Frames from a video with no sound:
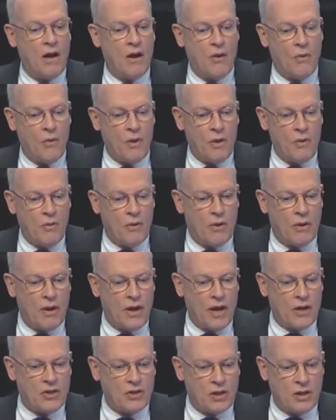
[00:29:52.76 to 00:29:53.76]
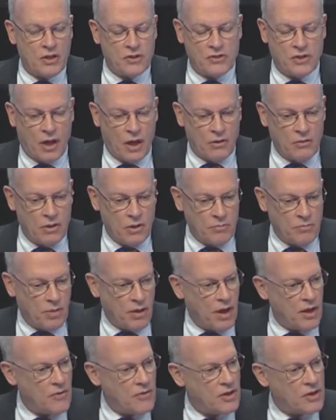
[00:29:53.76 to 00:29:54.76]
We were actually astounded
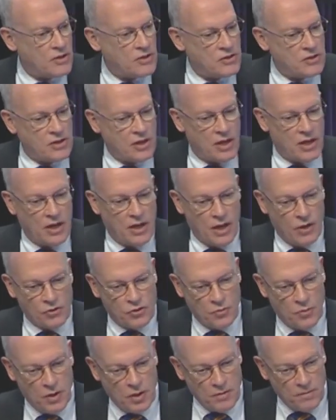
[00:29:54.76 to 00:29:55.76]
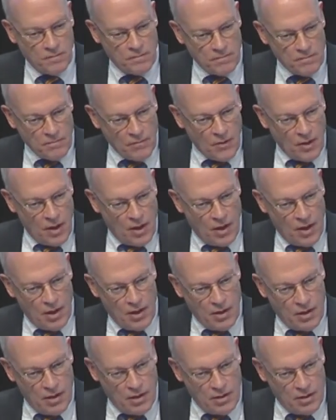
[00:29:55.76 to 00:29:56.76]
by this announcement,
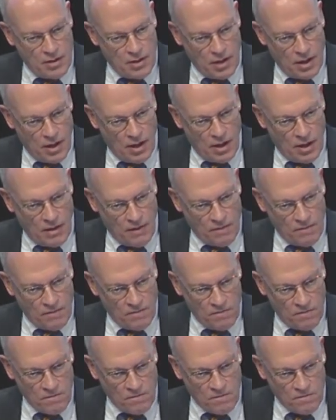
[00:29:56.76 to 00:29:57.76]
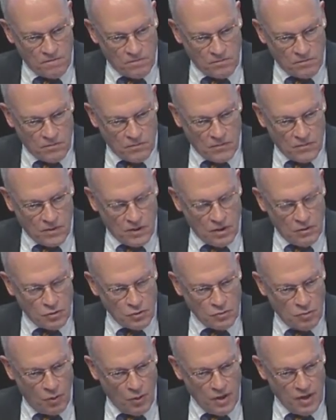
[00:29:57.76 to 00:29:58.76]
and was
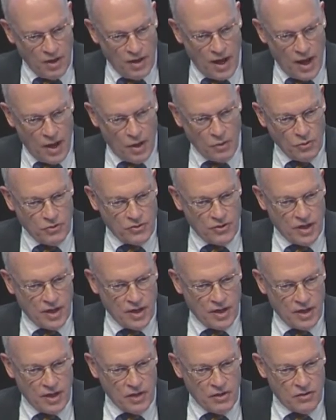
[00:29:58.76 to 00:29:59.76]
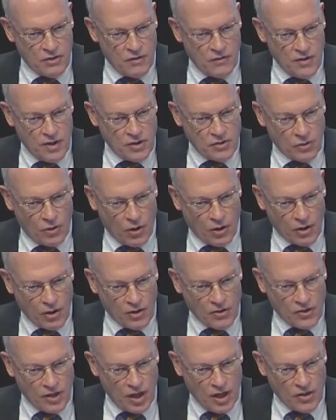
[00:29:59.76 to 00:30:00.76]
pointed out that neither of these
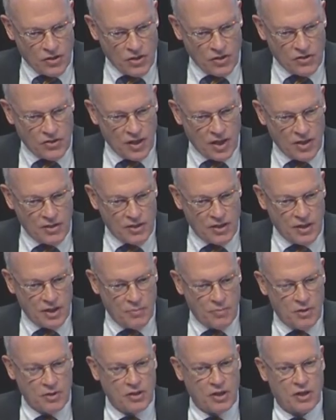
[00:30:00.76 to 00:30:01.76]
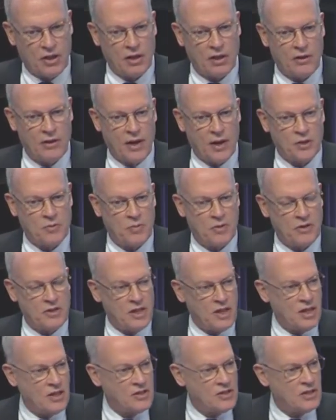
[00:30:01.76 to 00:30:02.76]
organizations has any particular
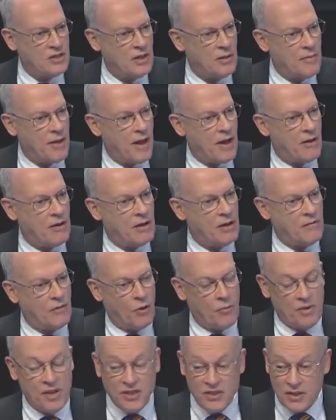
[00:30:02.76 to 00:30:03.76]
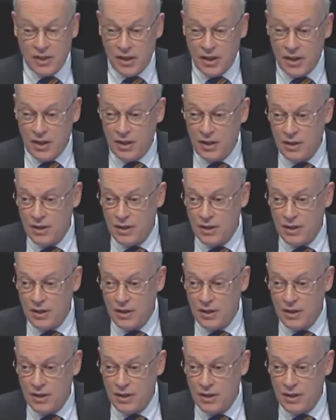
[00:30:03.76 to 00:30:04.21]
expertise in the matter of obesity,